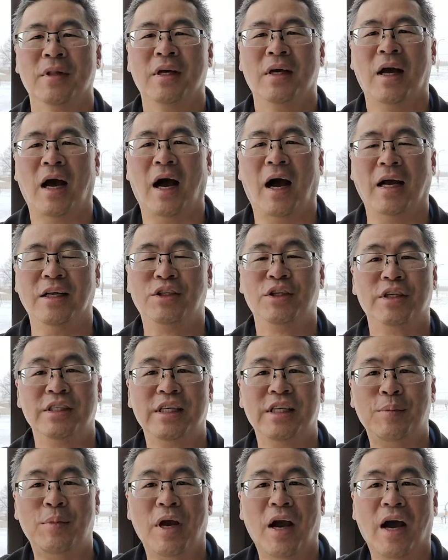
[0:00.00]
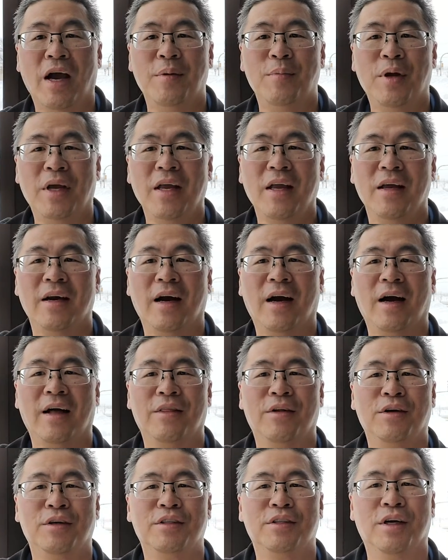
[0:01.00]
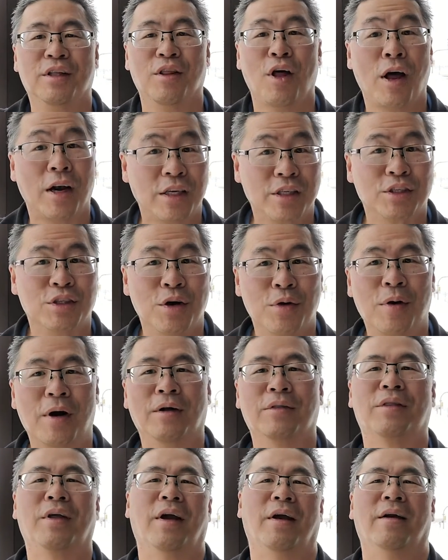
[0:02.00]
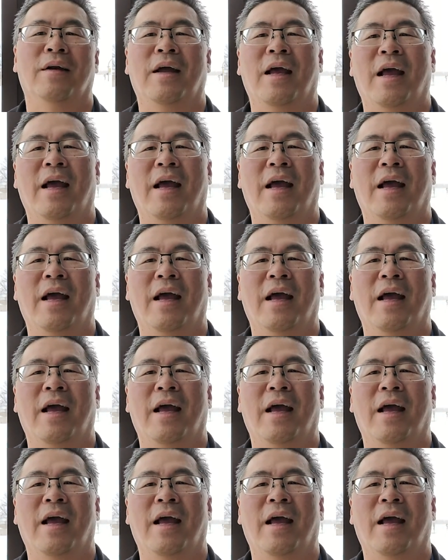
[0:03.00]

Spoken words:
As you can see behind me, there's a lot of snow out there,